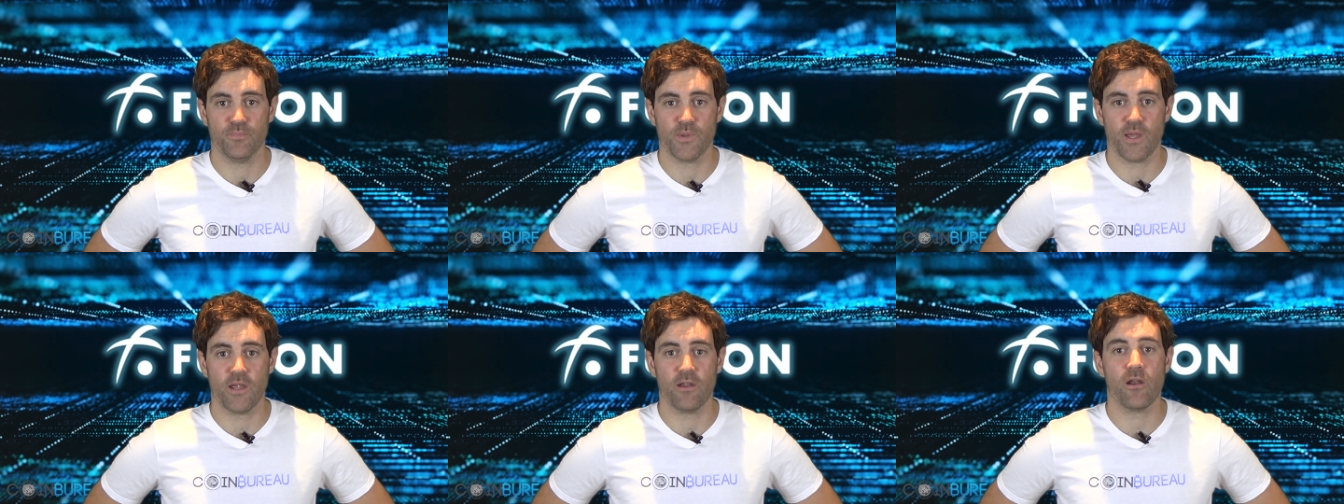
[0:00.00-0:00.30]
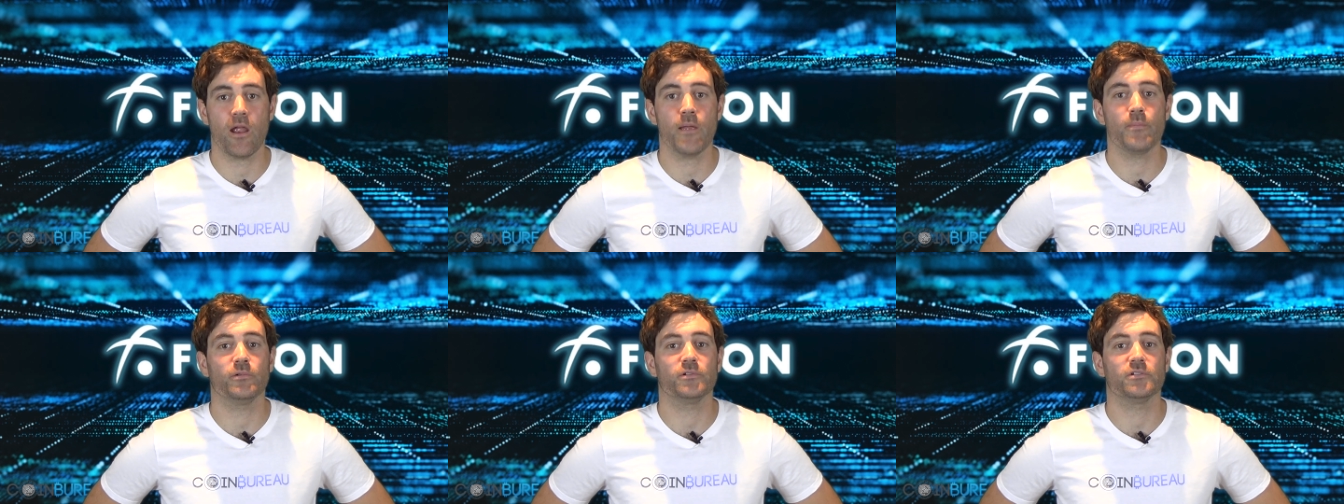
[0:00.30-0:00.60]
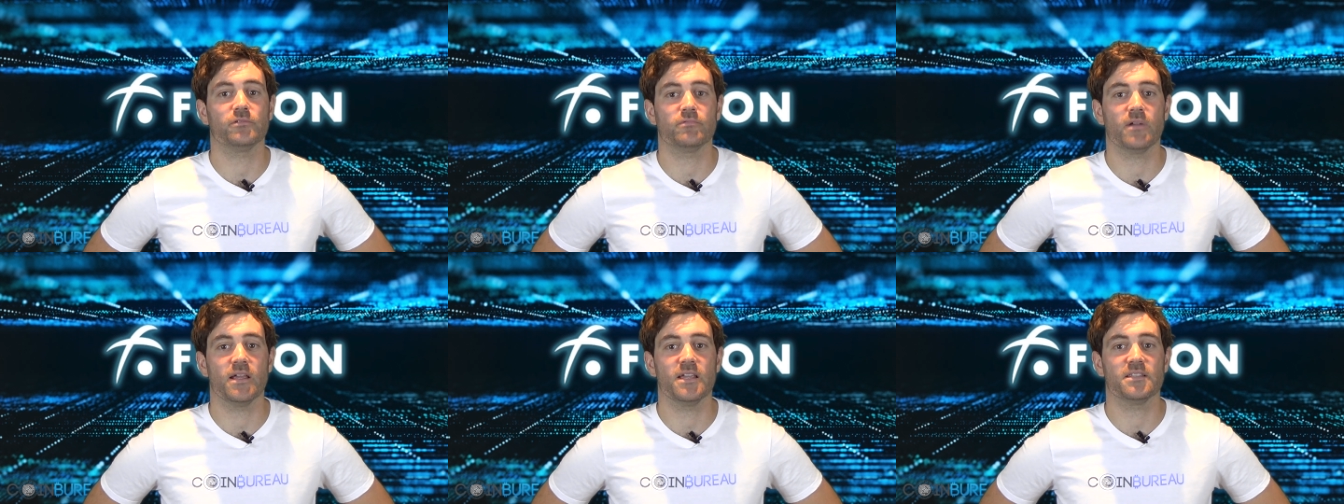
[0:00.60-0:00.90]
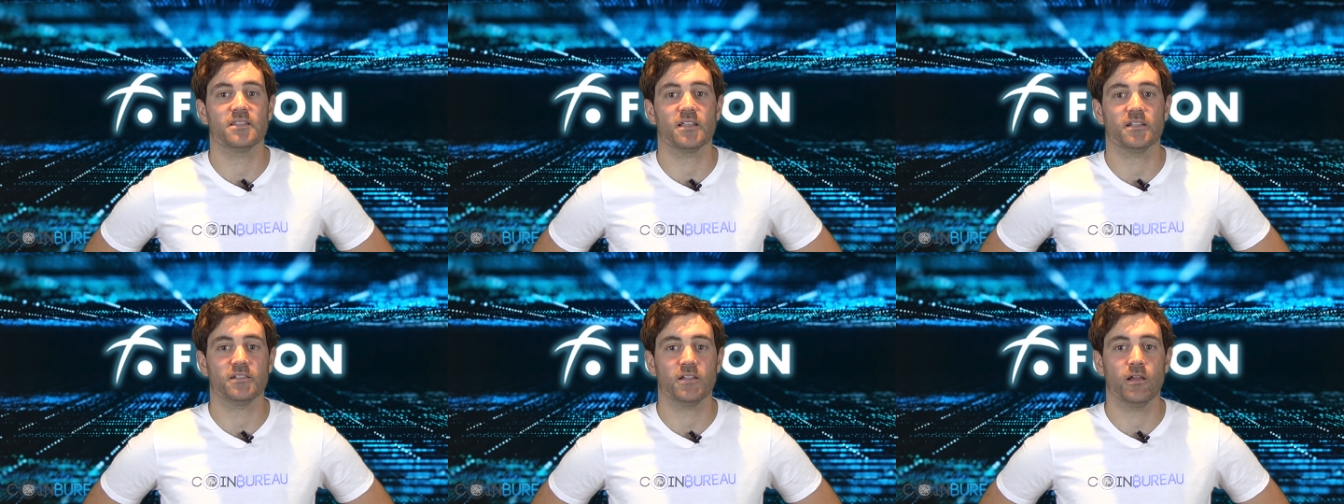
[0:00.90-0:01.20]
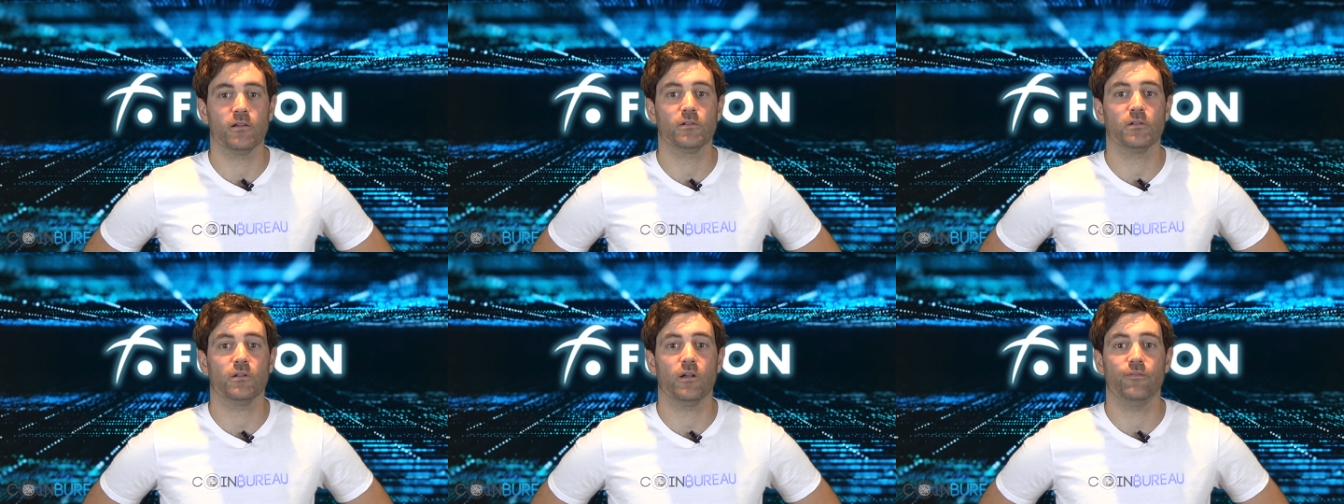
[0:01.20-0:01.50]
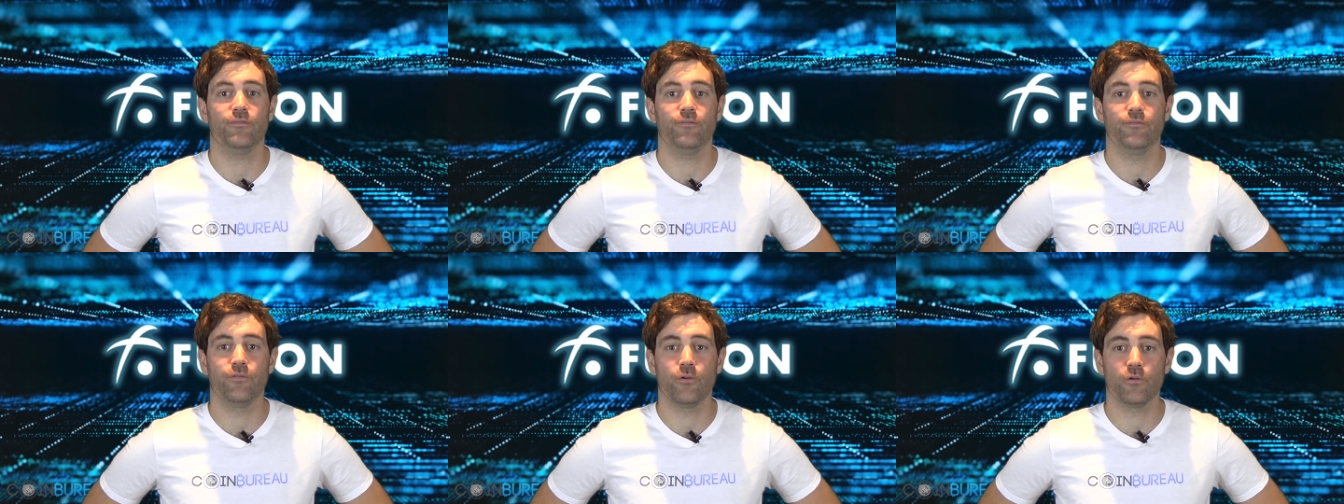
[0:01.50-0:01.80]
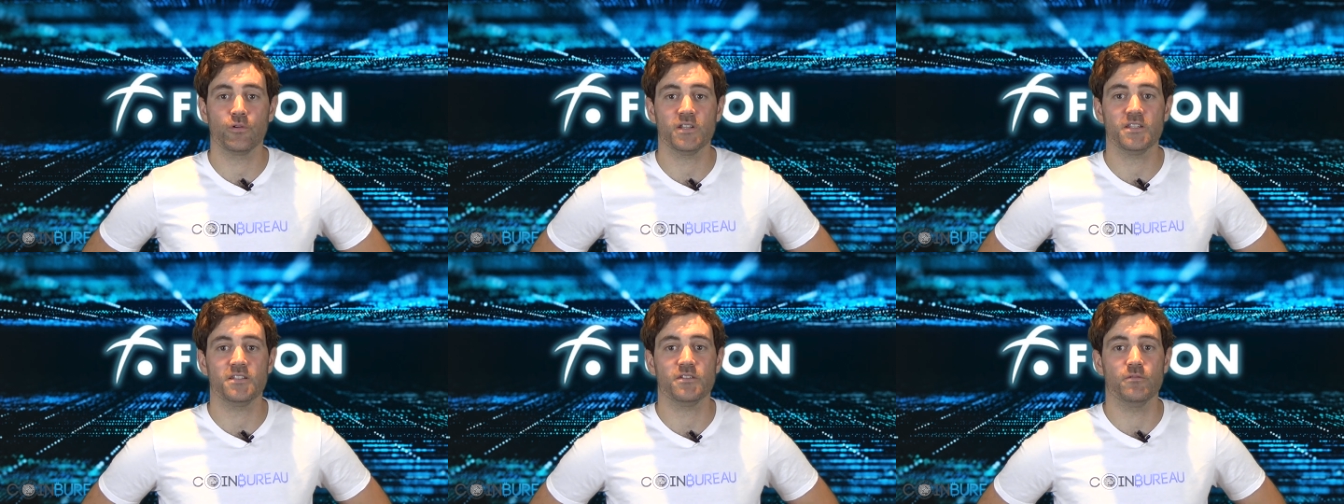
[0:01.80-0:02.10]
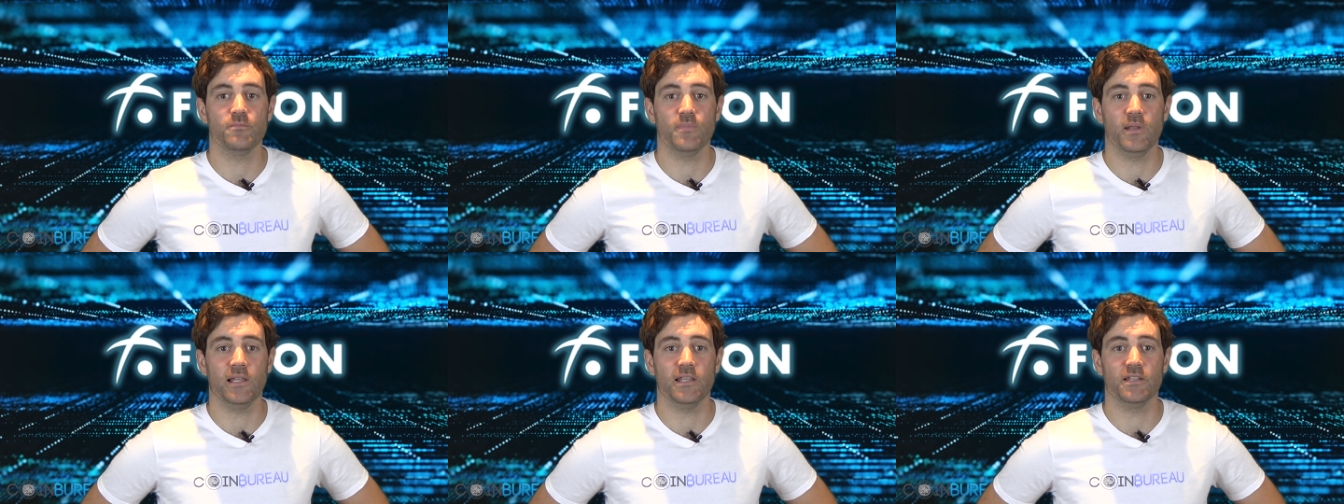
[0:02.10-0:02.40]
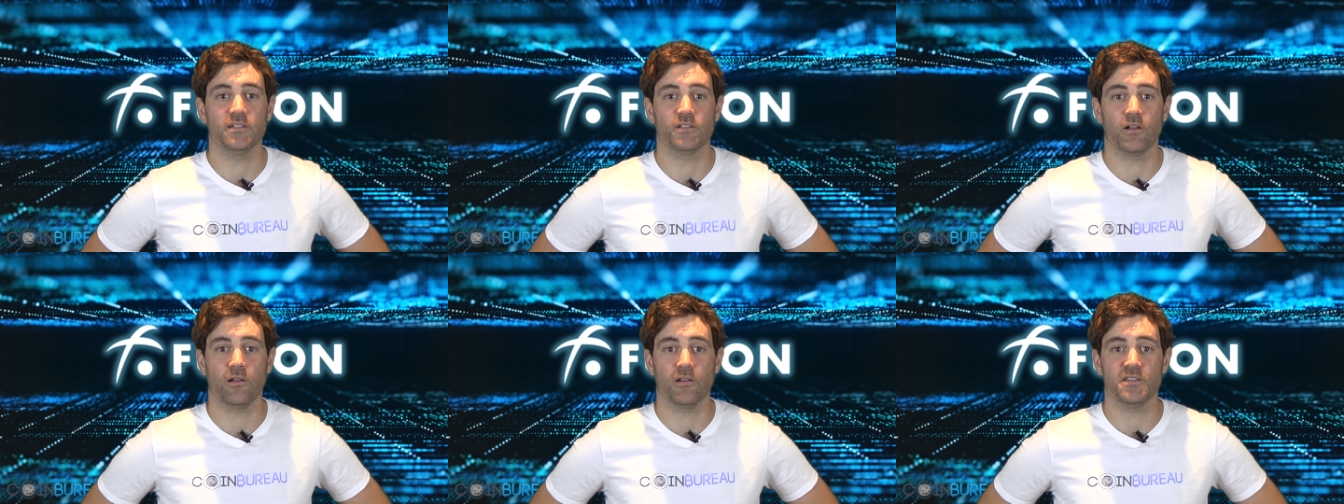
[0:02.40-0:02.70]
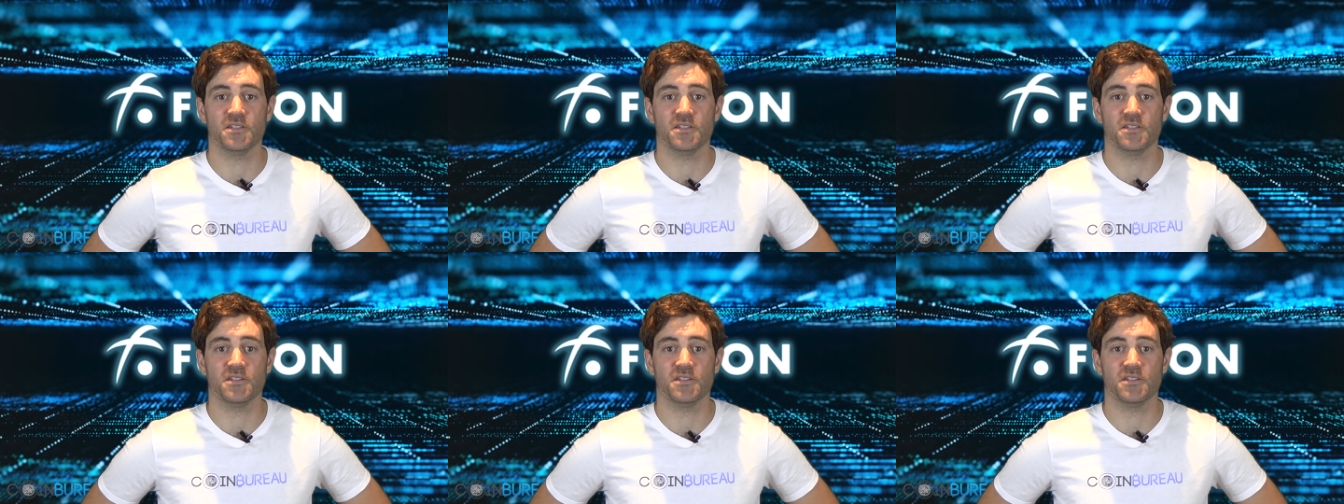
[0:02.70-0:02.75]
They are able to raise a total of $42 million